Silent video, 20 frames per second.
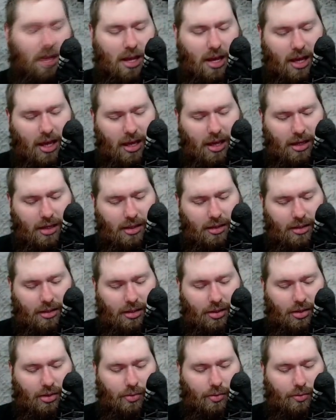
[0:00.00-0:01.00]
and
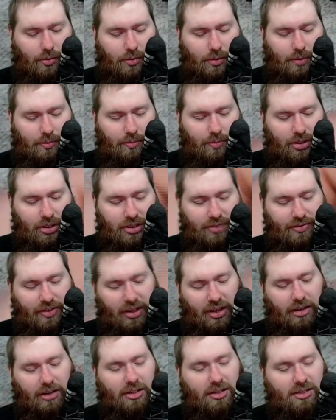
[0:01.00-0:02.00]
you put your
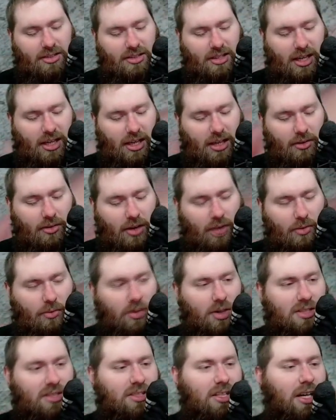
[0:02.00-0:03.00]
finger inside on
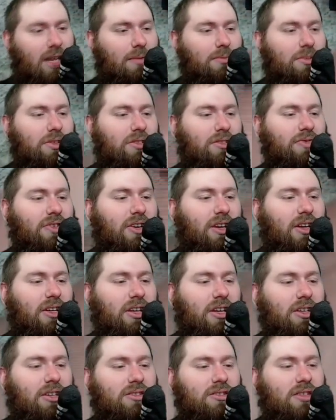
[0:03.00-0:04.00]
one side, put your finger on
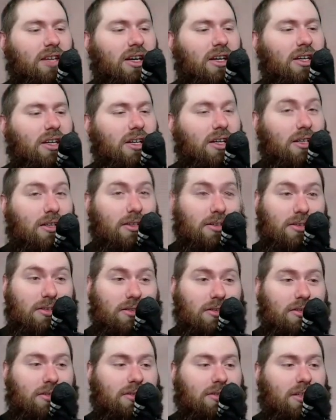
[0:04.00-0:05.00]
the other side. This
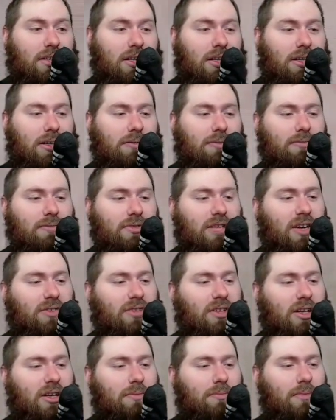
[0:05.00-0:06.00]
is
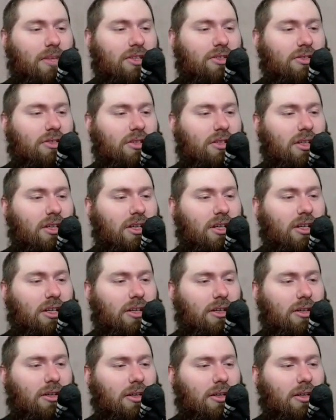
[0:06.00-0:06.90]
definitely measured in.